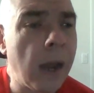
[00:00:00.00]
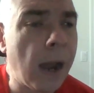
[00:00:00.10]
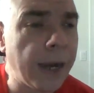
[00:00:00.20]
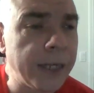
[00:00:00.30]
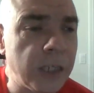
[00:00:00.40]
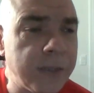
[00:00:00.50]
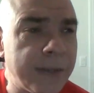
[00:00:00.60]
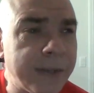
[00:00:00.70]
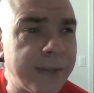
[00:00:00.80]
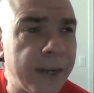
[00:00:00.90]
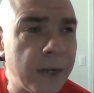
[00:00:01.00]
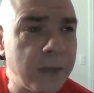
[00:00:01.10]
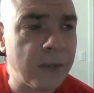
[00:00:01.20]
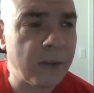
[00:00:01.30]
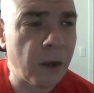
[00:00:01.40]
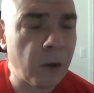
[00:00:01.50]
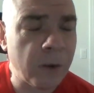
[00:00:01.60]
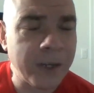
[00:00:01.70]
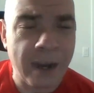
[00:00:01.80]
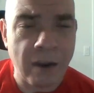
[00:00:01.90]
I just decided to narrow
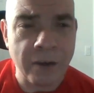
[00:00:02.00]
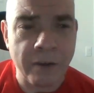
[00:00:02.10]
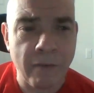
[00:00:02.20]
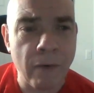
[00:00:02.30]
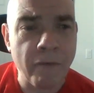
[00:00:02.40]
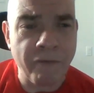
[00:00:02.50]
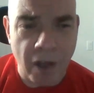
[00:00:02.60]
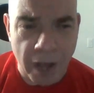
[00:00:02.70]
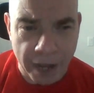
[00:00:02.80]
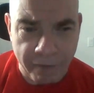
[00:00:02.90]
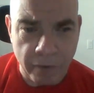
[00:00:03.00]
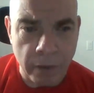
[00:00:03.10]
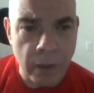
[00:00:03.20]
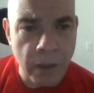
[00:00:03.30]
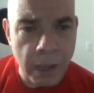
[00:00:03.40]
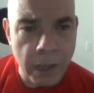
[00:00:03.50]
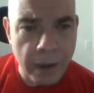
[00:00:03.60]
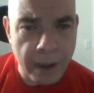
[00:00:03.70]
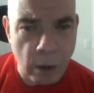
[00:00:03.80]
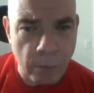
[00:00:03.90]
it down to 5
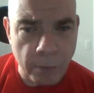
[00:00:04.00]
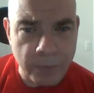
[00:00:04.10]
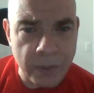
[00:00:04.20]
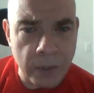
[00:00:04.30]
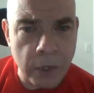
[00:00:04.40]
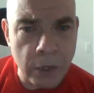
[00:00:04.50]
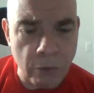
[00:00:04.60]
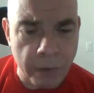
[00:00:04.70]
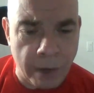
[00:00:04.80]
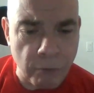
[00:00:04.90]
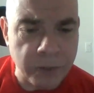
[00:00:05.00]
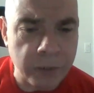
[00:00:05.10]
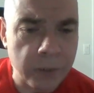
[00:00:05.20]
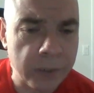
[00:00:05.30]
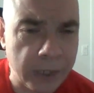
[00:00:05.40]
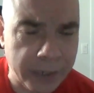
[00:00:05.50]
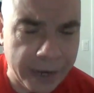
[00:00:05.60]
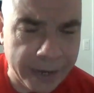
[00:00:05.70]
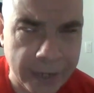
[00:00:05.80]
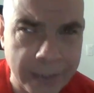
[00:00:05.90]
albums throughout the
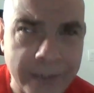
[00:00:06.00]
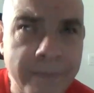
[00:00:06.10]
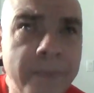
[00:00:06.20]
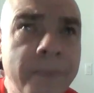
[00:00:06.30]
decades.